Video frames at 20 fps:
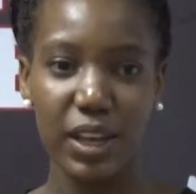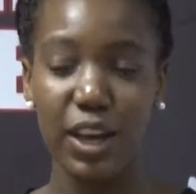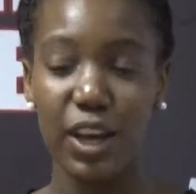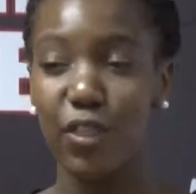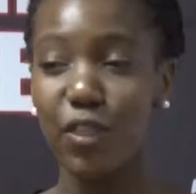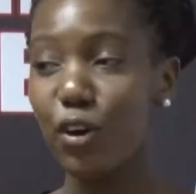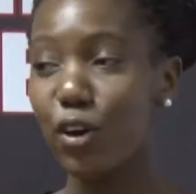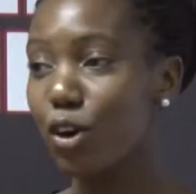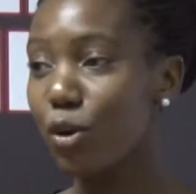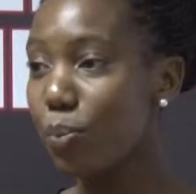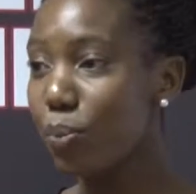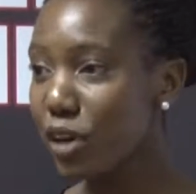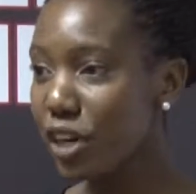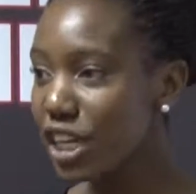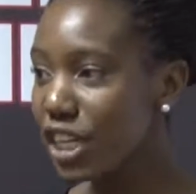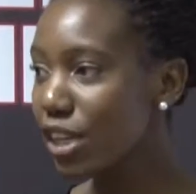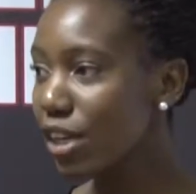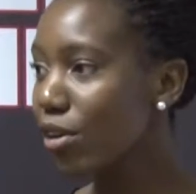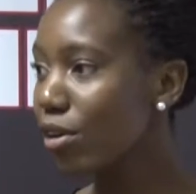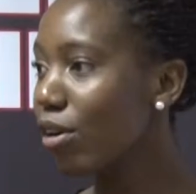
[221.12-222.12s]
The
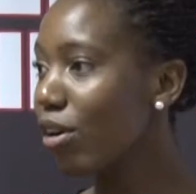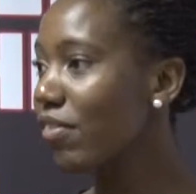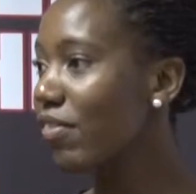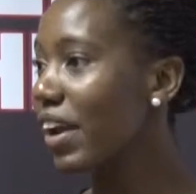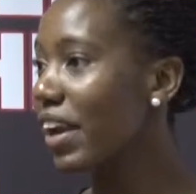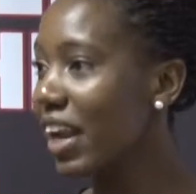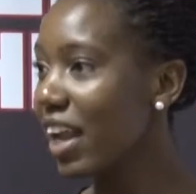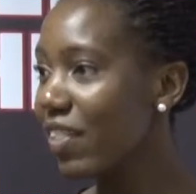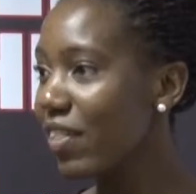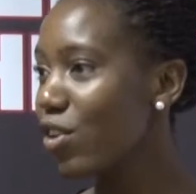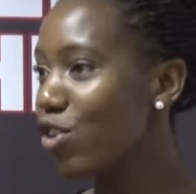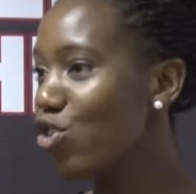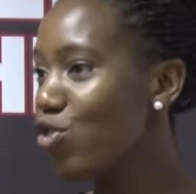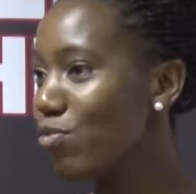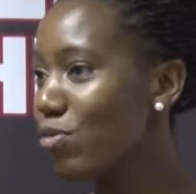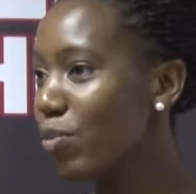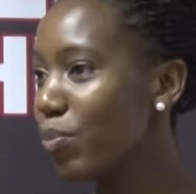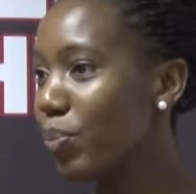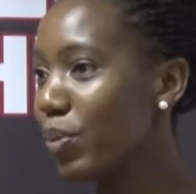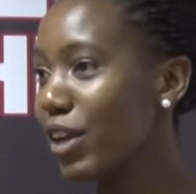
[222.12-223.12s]
oppression of another
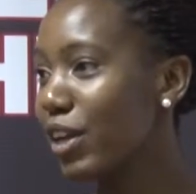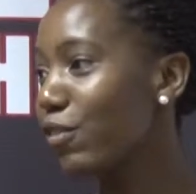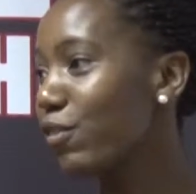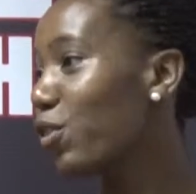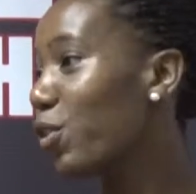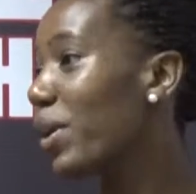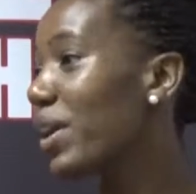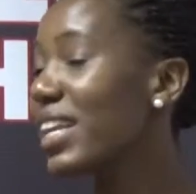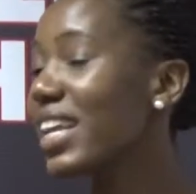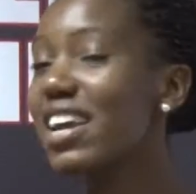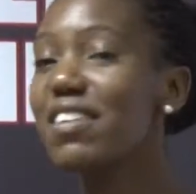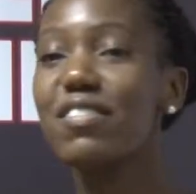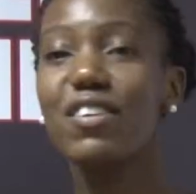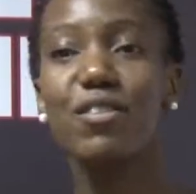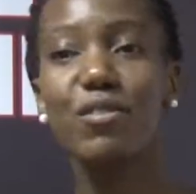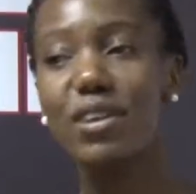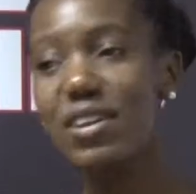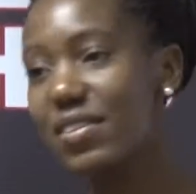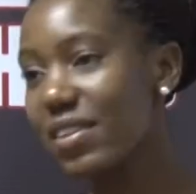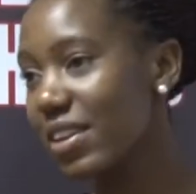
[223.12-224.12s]
human being, for whatever
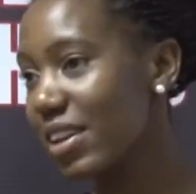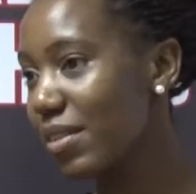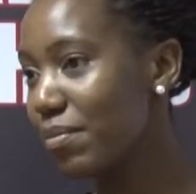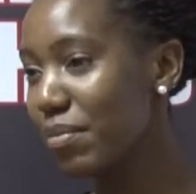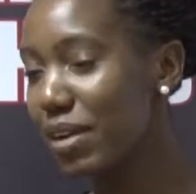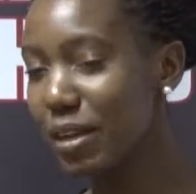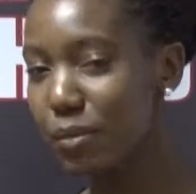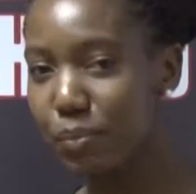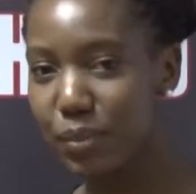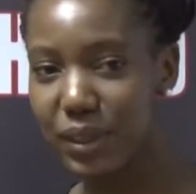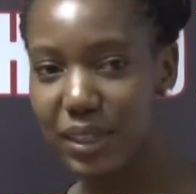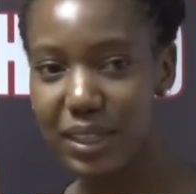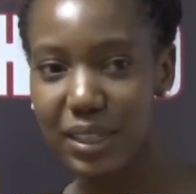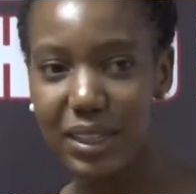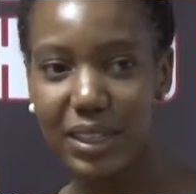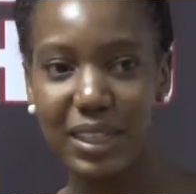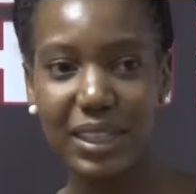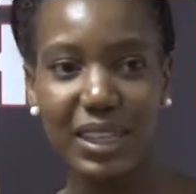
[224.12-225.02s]
reason it may be,